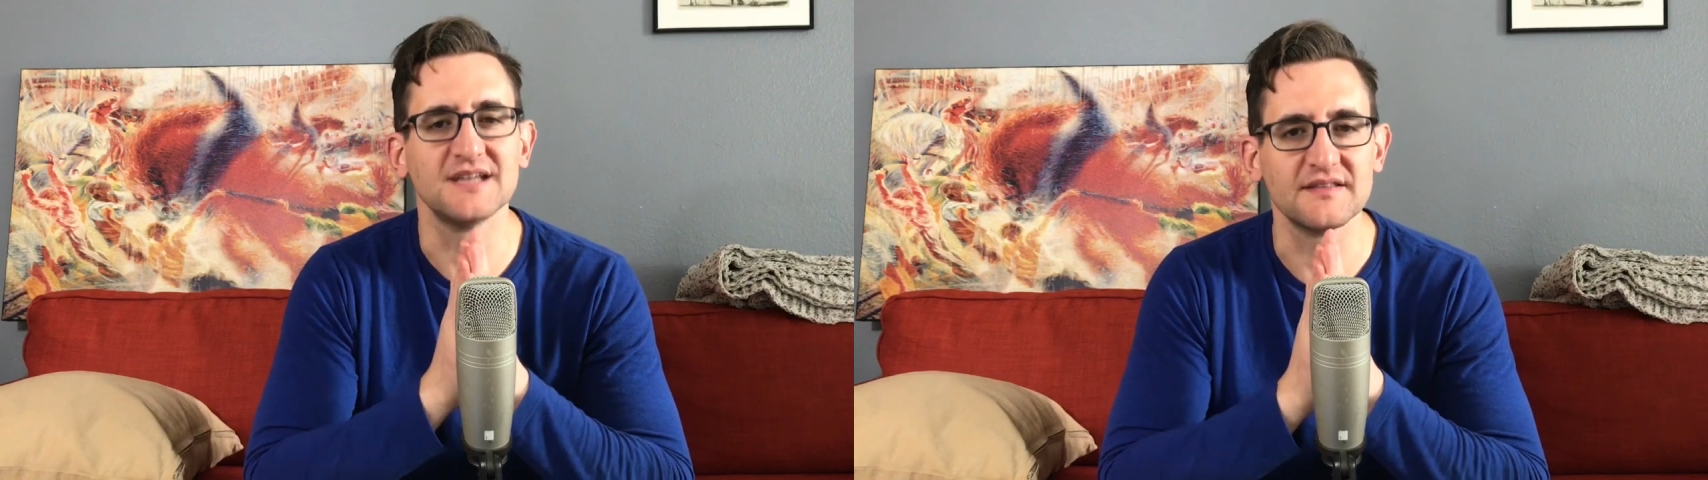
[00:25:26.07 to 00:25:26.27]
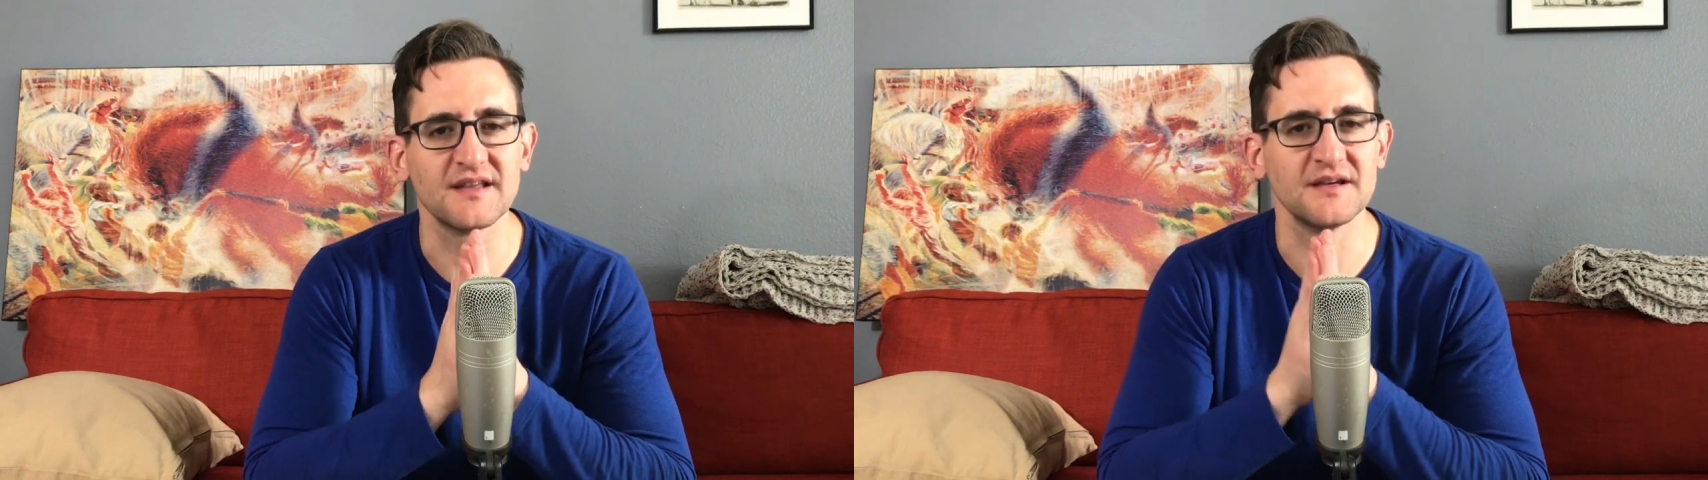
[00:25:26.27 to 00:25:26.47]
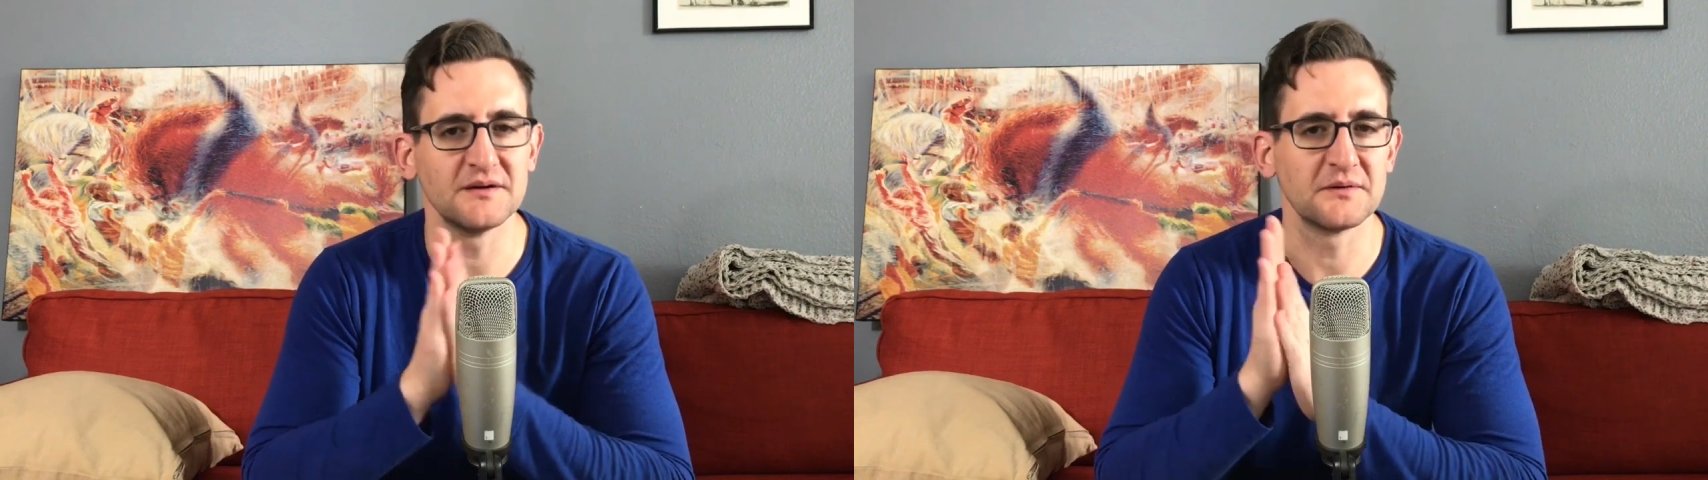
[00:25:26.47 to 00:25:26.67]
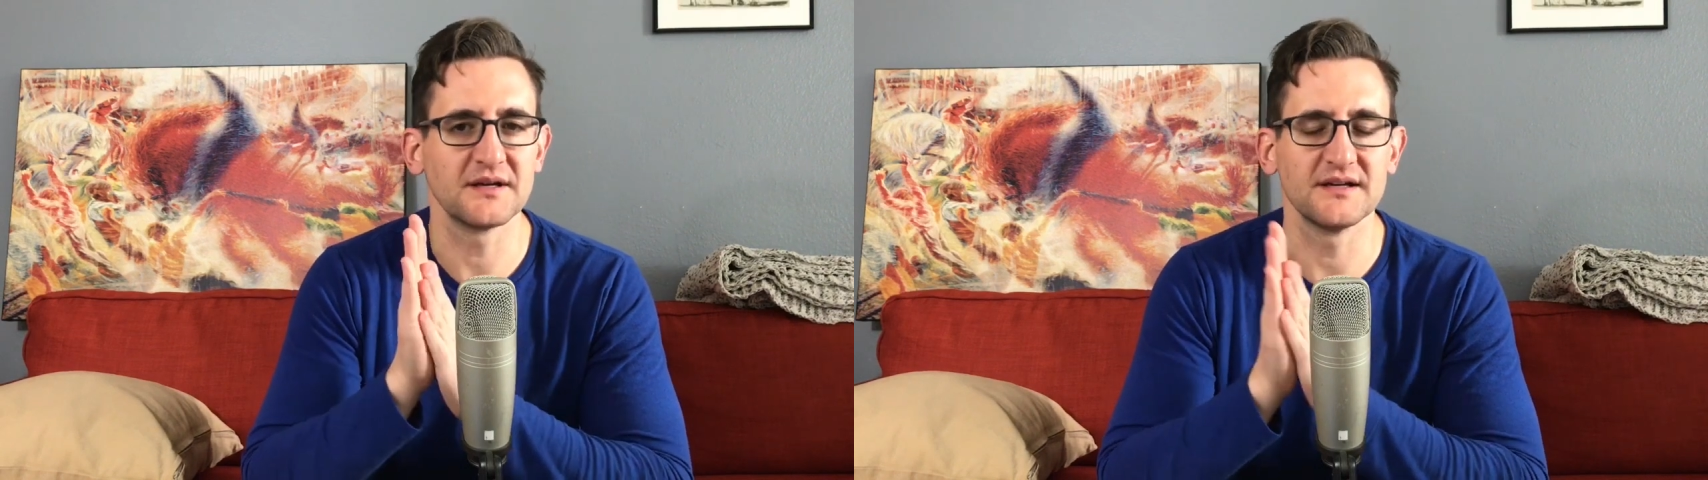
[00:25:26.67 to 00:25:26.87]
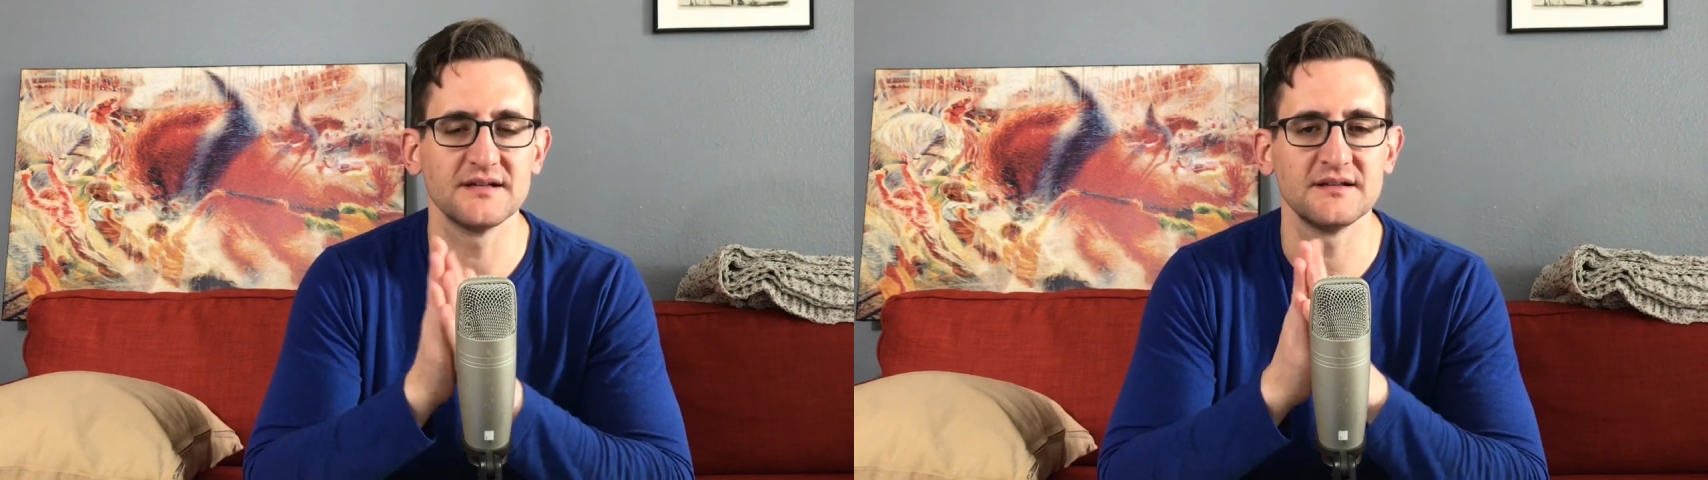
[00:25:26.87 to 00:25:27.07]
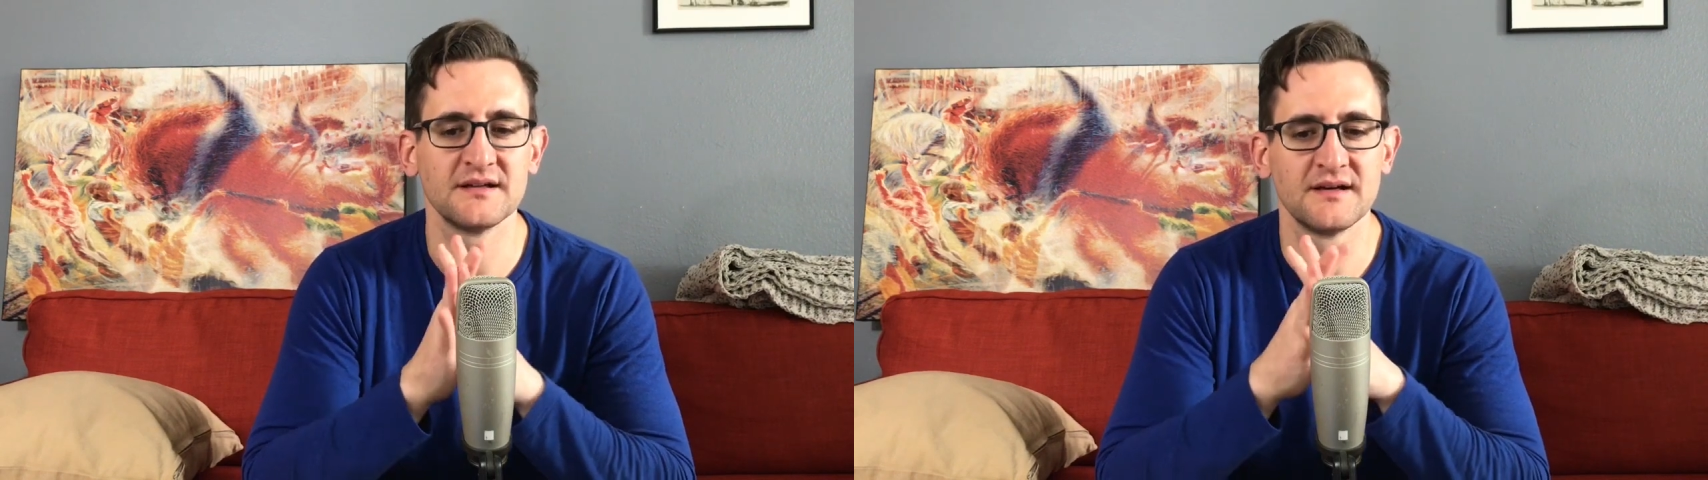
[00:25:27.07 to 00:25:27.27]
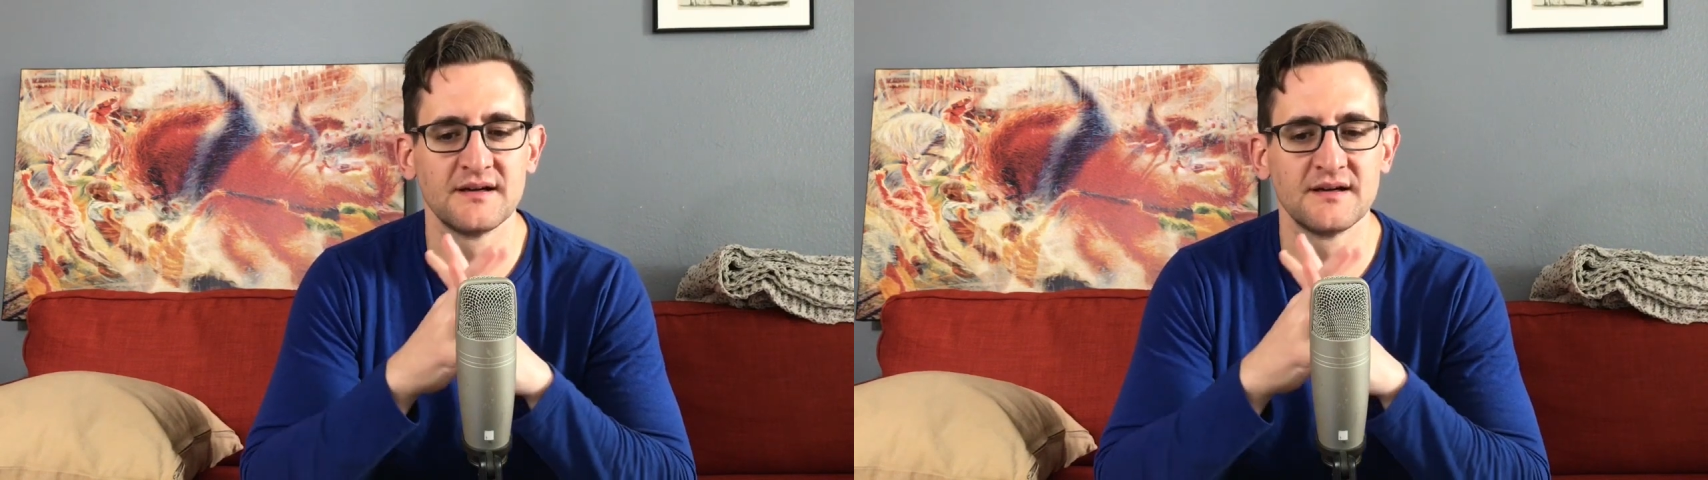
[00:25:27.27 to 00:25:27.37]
get that you don't get it.